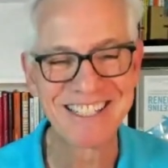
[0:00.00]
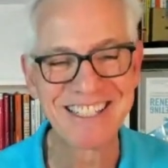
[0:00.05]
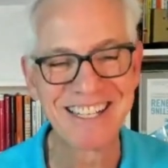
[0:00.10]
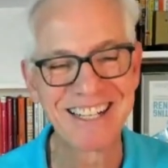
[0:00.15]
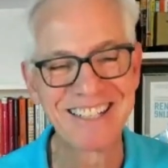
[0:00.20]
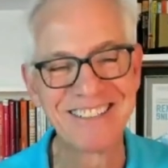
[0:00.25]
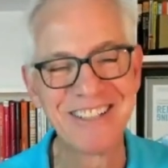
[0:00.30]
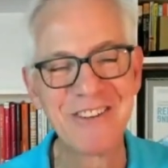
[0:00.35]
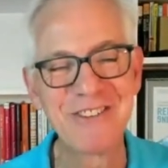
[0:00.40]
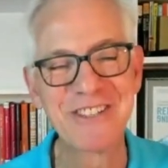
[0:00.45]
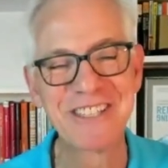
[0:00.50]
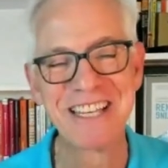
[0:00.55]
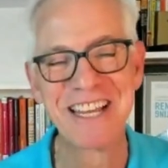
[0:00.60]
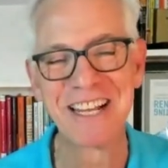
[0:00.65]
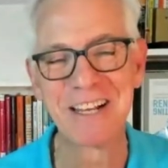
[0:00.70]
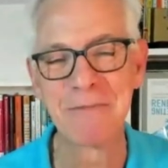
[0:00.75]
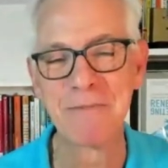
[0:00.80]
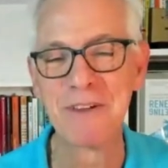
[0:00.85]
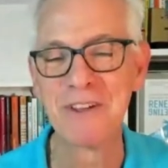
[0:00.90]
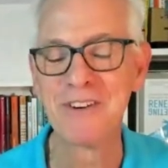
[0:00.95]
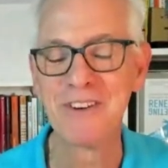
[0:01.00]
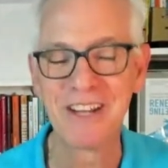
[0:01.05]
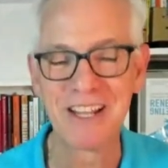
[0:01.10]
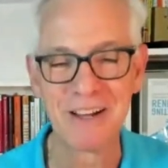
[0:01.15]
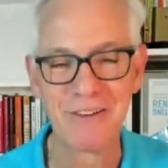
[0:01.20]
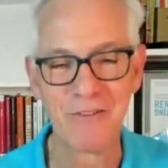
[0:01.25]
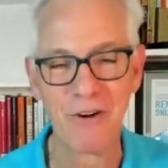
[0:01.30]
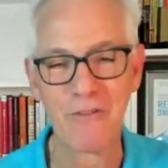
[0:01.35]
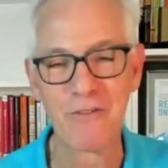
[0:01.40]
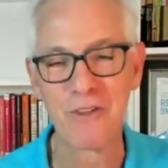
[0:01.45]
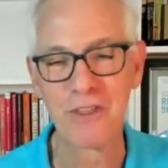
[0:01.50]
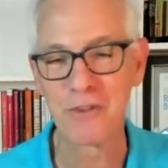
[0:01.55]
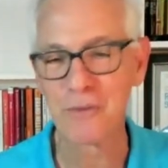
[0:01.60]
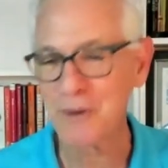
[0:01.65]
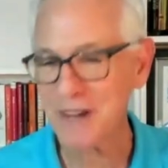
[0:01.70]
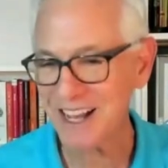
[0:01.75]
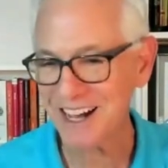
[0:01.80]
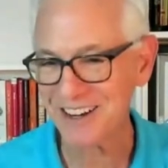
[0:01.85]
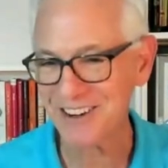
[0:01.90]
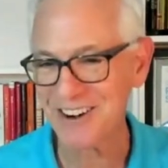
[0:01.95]
is a close-knit community of over
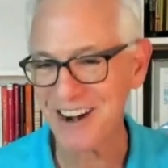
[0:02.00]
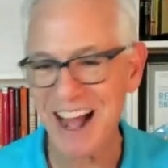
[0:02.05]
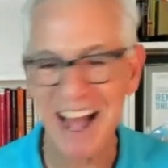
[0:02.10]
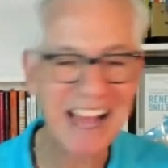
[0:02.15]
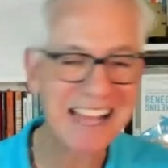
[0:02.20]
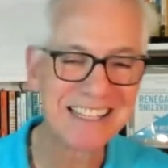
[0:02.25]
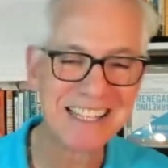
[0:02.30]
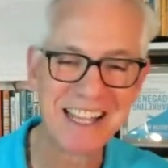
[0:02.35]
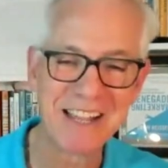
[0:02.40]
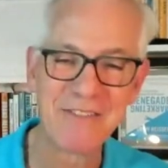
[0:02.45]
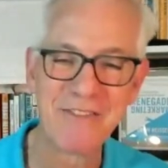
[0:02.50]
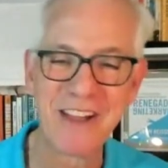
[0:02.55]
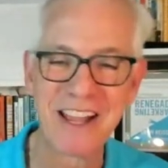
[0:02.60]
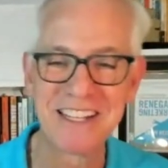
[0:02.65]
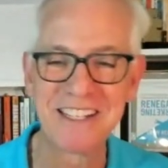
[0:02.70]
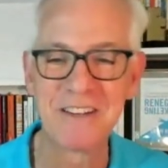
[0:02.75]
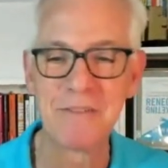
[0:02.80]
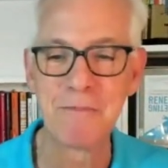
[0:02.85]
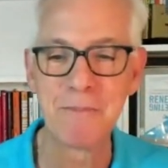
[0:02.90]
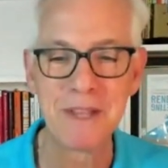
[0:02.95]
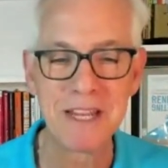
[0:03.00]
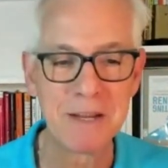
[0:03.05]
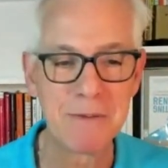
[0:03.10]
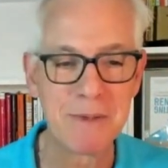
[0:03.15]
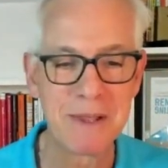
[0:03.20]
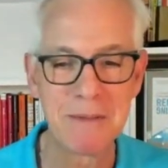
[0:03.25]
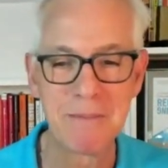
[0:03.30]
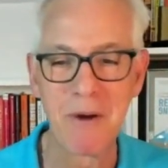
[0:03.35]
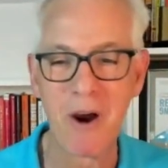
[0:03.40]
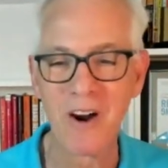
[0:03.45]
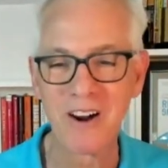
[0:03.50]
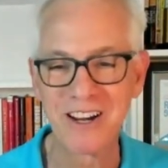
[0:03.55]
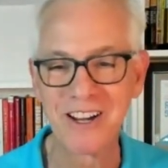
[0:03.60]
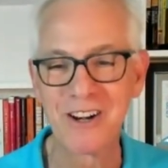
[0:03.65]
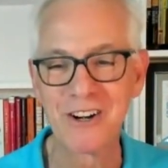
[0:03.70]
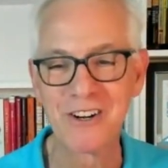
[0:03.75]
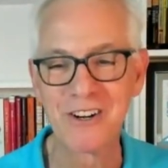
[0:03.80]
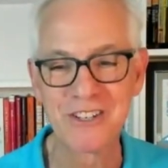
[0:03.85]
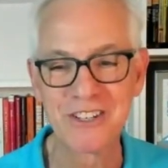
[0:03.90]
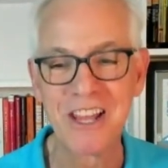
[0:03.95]
300 highly effective B2B
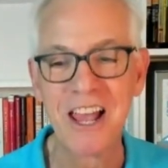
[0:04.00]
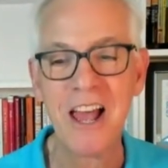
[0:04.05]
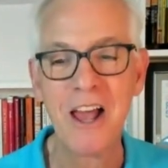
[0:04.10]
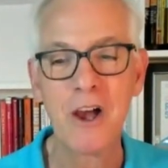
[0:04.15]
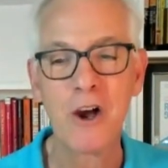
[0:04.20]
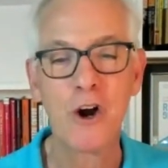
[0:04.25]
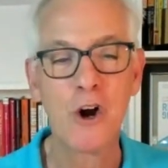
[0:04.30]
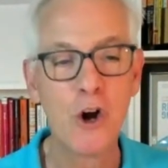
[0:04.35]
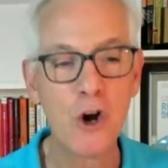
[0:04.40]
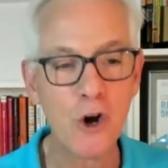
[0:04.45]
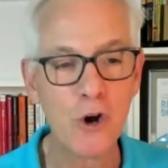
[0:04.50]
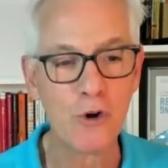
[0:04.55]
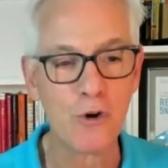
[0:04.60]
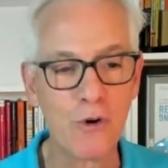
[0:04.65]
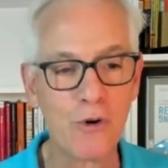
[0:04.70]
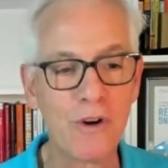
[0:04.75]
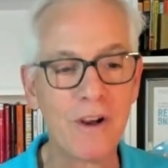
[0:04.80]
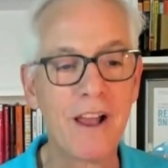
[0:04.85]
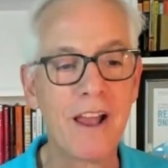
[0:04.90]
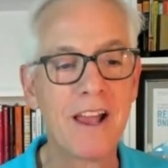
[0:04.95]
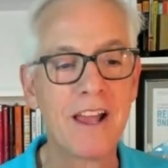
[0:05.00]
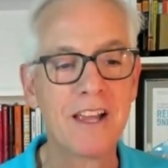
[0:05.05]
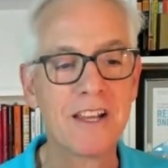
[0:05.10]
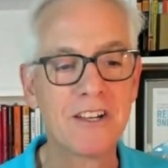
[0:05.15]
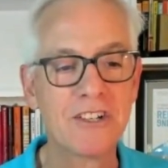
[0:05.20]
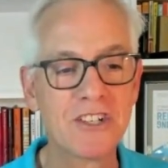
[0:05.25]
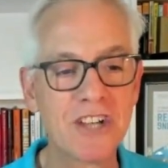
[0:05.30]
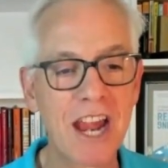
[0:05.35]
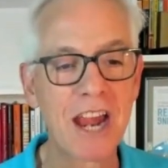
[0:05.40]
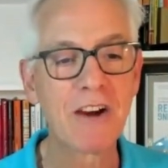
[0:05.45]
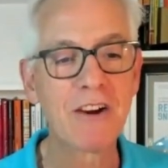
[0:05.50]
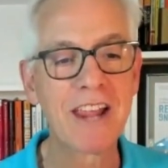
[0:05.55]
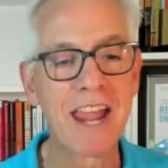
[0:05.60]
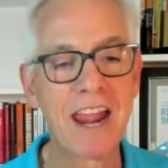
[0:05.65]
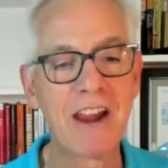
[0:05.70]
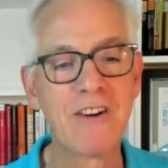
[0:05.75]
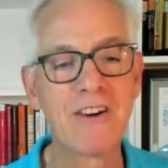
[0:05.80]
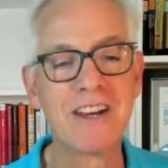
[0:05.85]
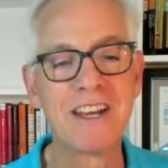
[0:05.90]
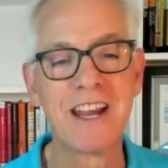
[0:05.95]
marketers who share,
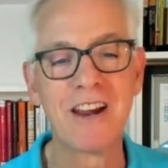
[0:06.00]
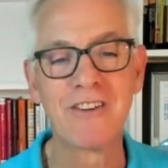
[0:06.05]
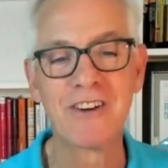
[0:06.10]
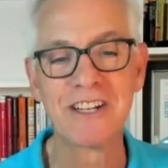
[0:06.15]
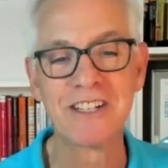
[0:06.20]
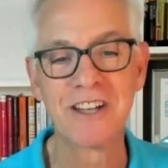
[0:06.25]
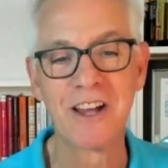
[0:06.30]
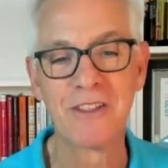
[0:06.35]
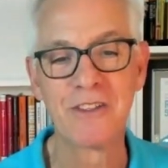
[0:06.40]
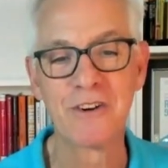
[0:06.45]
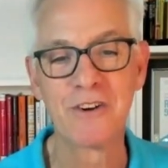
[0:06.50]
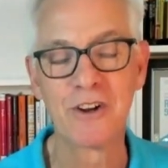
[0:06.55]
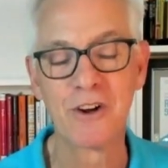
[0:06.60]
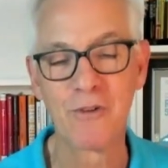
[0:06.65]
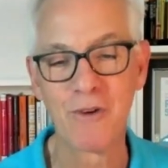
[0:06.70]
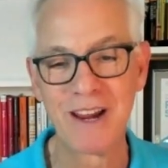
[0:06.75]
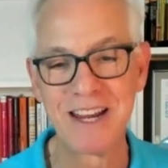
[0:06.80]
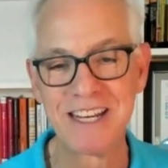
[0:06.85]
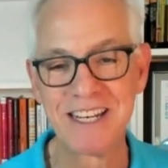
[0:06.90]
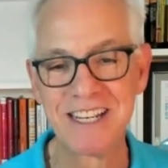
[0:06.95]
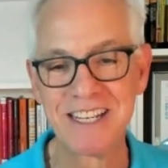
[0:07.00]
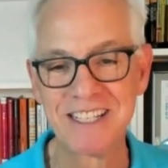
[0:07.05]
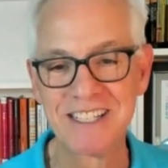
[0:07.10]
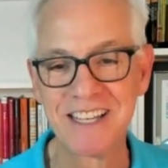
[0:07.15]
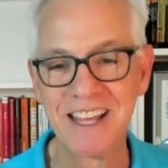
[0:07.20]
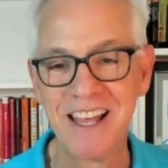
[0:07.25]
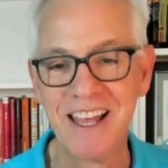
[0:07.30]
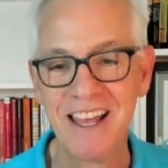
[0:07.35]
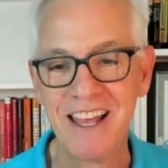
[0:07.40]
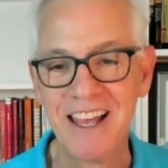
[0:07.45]
care, and dare each other to greatness.